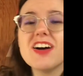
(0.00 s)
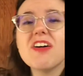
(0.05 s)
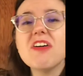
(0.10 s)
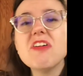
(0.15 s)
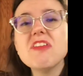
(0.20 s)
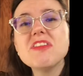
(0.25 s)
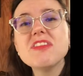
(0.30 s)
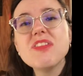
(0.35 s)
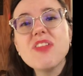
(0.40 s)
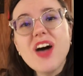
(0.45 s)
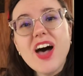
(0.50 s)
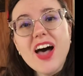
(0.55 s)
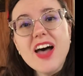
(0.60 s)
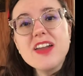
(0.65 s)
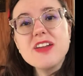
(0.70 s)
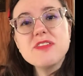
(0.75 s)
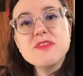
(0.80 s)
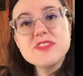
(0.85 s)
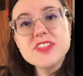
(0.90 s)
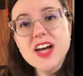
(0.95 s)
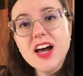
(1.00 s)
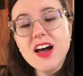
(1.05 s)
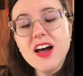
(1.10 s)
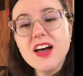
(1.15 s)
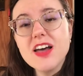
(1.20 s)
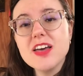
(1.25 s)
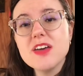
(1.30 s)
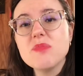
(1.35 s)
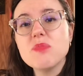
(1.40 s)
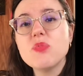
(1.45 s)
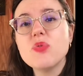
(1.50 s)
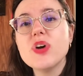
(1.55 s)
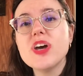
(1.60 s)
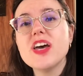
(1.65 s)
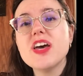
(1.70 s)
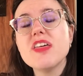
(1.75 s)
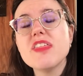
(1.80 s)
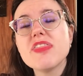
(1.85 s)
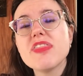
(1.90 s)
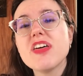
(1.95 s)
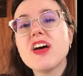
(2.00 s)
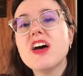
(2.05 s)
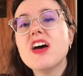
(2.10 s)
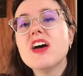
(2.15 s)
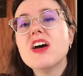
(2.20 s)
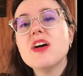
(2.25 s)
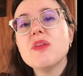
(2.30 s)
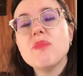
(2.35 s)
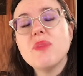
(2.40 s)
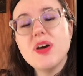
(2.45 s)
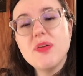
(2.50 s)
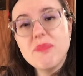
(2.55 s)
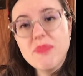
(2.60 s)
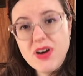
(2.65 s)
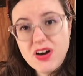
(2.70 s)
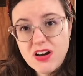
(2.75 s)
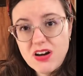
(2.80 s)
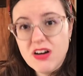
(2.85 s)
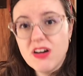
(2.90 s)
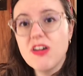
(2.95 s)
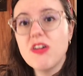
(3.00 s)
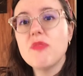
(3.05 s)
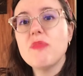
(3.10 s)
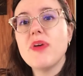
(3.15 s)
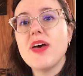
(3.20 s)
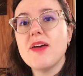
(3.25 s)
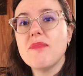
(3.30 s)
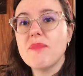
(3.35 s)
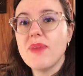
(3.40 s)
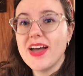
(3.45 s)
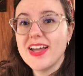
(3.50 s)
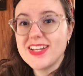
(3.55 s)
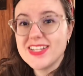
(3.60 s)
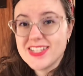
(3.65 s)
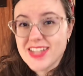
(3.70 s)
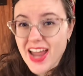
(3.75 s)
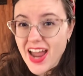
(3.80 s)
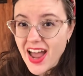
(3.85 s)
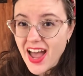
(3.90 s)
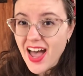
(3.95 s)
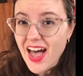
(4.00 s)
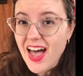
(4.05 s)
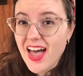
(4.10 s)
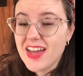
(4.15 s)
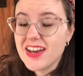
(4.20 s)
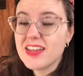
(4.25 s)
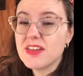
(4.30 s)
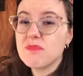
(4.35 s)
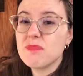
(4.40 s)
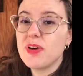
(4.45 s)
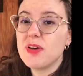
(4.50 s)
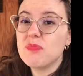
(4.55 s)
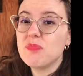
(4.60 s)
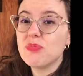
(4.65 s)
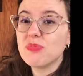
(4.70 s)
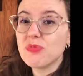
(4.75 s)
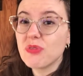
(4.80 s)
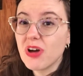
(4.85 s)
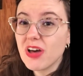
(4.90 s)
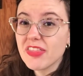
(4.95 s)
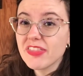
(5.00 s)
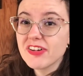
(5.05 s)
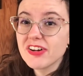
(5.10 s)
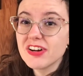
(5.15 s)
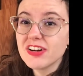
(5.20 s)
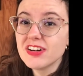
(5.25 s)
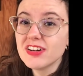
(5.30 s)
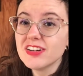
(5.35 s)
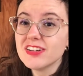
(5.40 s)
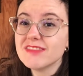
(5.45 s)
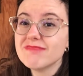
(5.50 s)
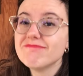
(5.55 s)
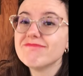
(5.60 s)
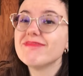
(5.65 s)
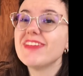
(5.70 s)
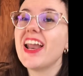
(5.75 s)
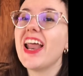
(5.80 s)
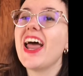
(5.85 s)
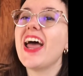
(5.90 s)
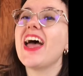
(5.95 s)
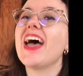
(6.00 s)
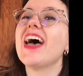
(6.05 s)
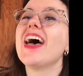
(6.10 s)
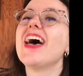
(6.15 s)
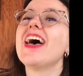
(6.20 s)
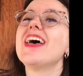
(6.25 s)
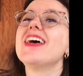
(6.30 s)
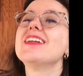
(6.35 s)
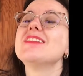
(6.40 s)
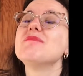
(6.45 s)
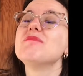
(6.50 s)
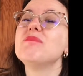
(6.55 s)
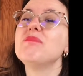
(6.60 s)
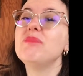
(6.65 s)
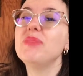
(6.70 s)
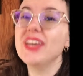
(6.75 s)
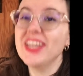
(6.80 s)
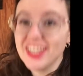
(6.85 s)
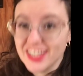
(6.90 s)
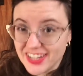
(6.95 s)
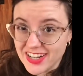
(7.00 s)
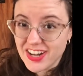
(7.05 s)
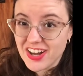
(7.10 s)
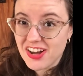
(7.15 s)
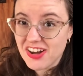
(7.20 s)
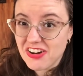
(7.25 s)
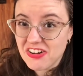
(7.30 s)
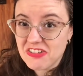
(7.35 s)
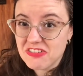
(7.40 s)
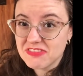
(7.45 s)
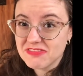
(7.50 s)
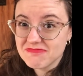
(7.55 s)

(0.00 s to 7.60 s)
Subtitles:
a lot of time with my mom and my dad and my brother and Bingo.